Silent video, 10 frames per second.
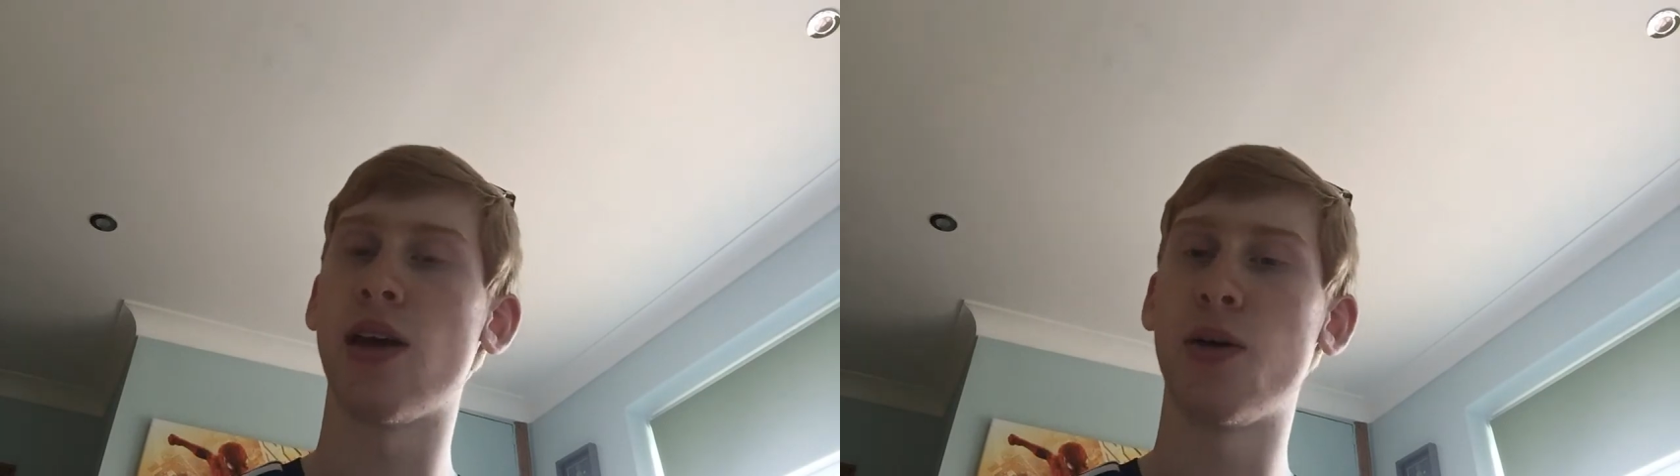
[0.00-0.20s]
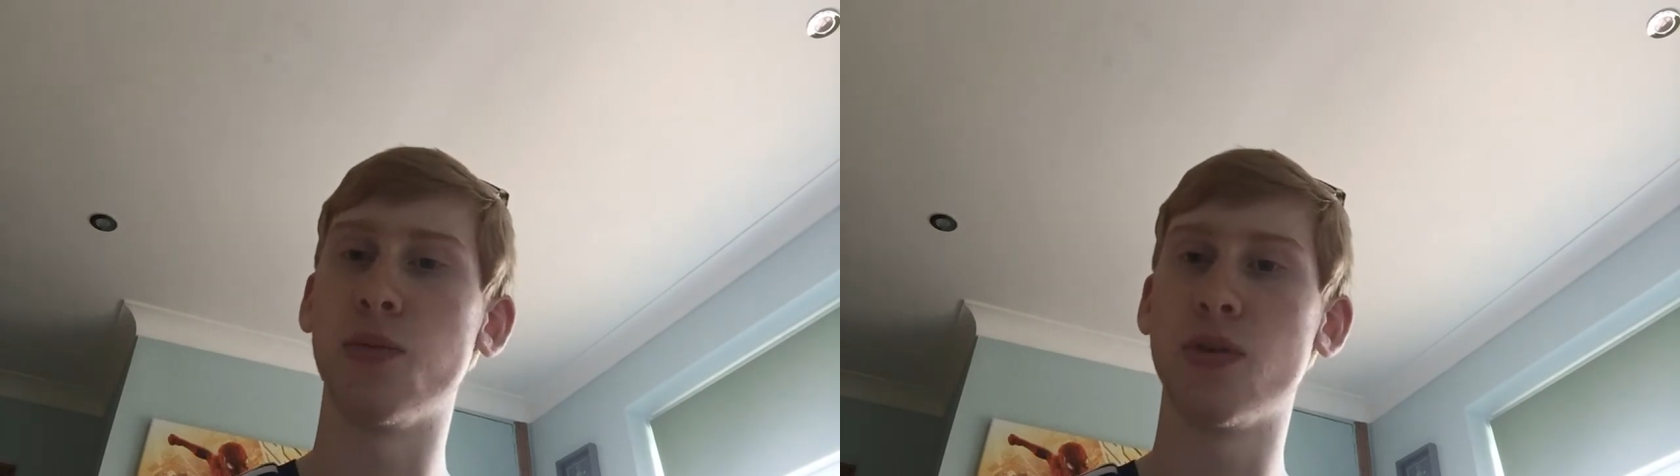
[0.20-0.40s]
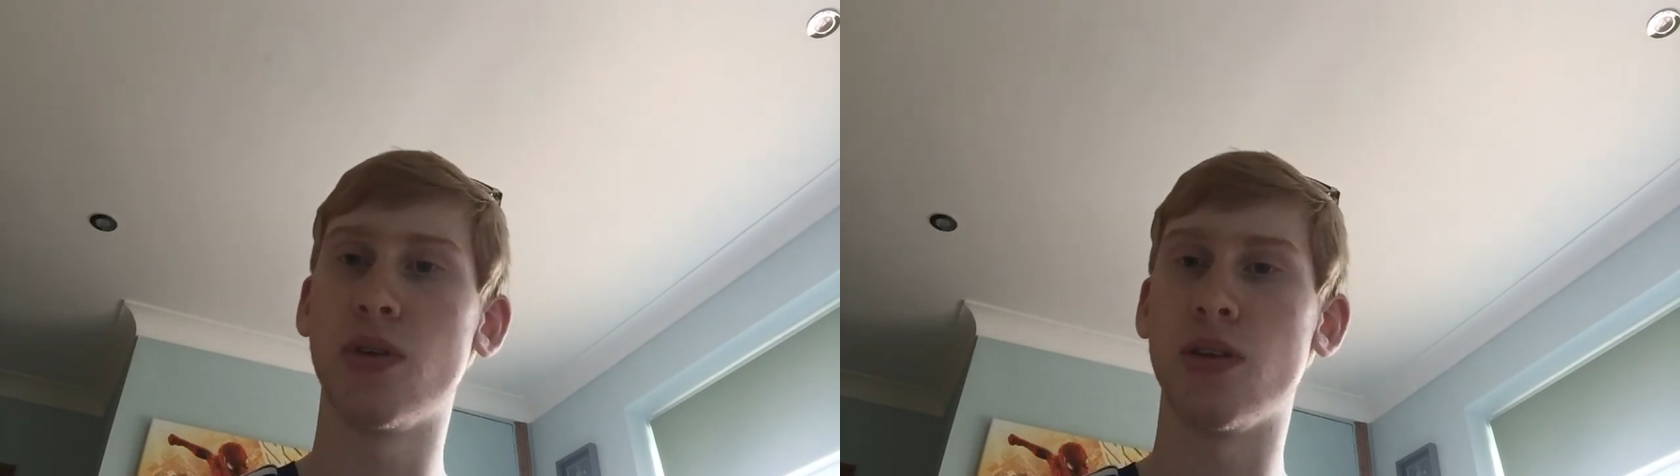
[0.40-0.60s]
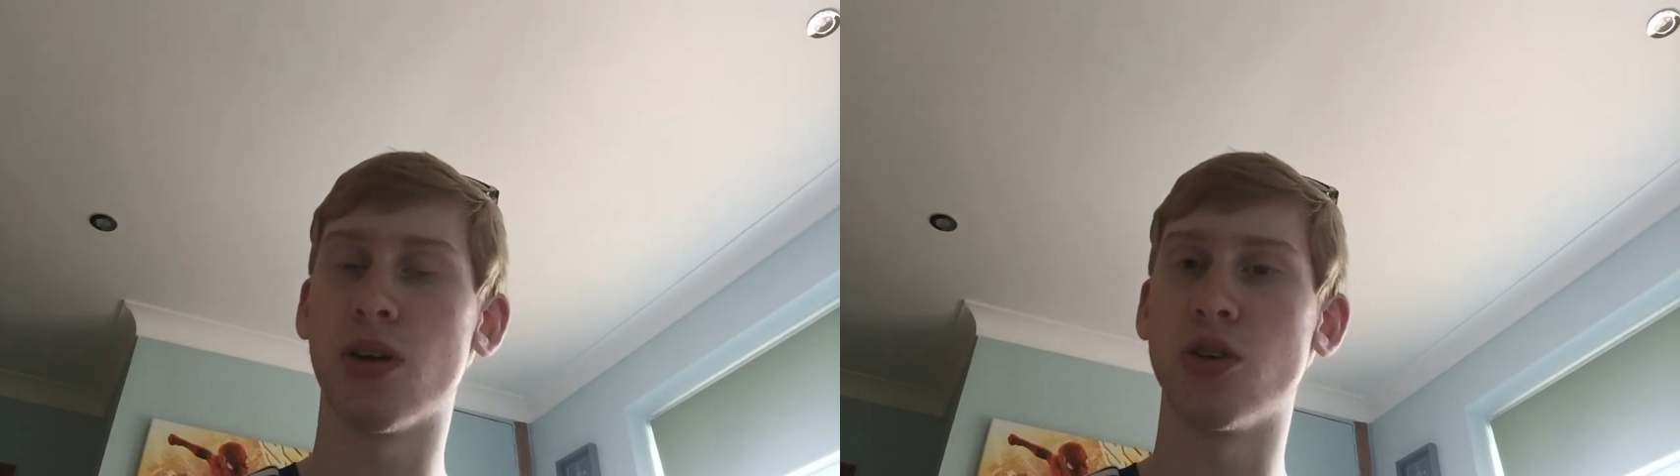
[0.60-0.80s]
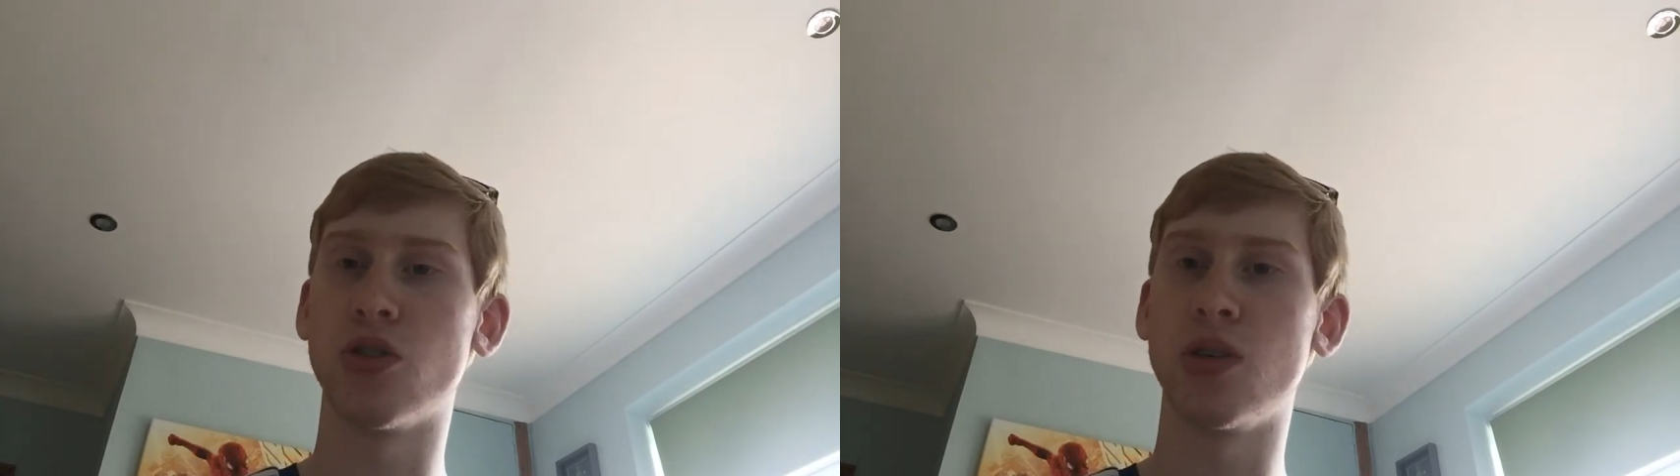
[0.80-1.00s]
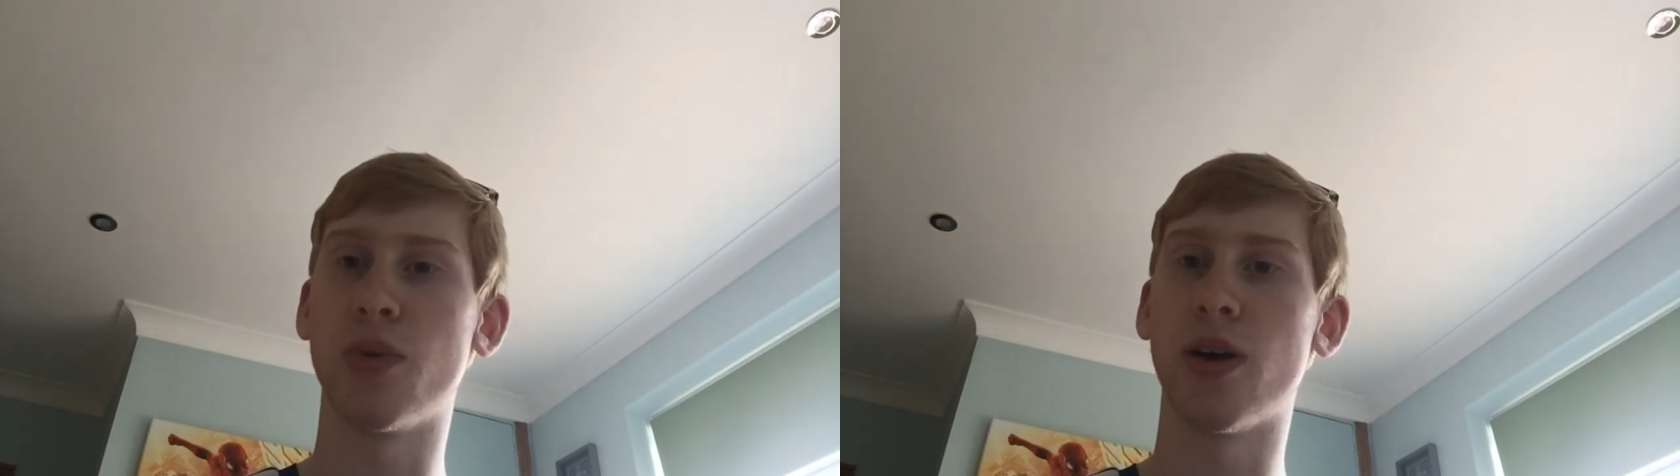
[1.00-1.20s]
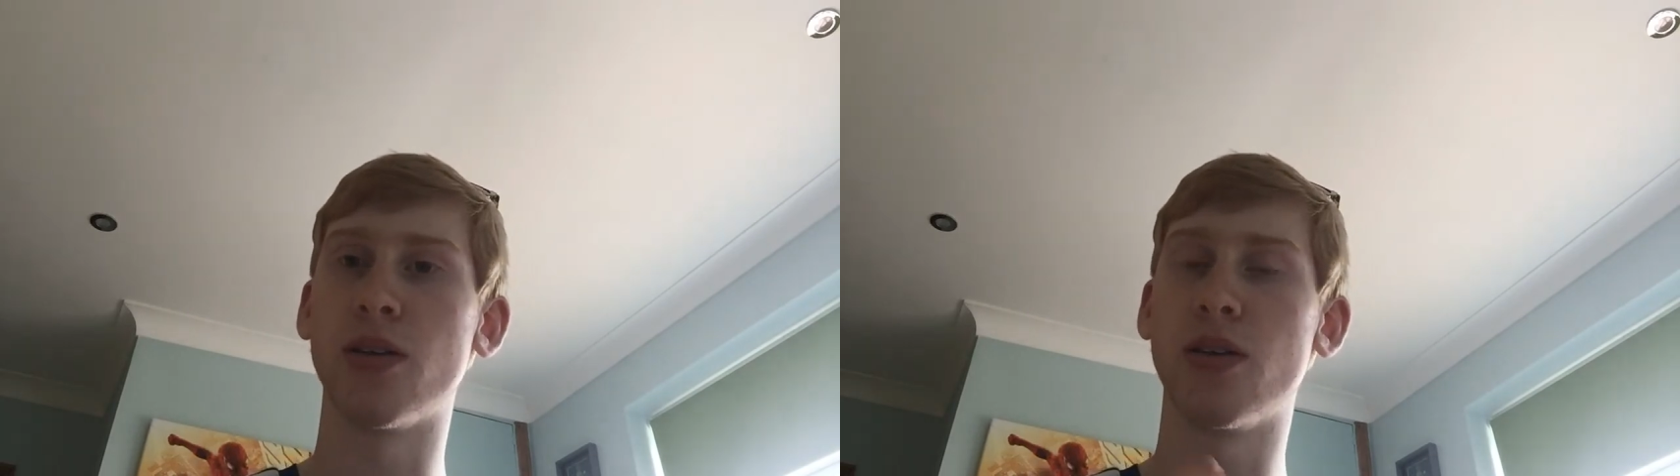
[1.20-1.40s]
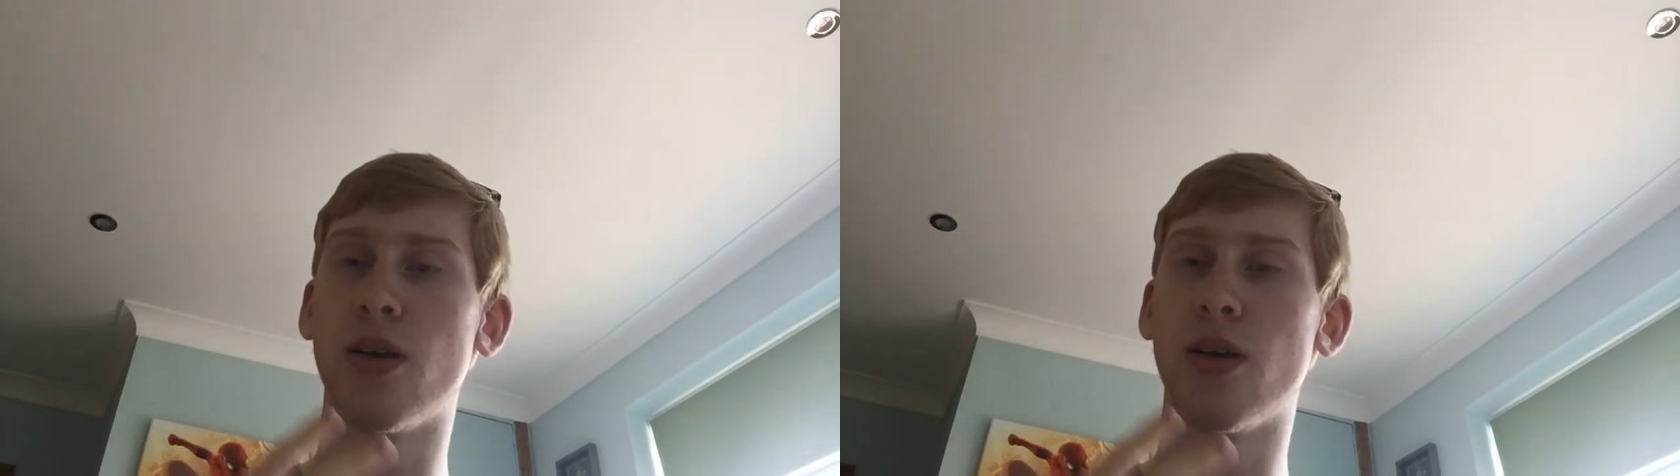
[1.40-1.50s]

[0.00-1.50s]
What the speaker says: helped these countries by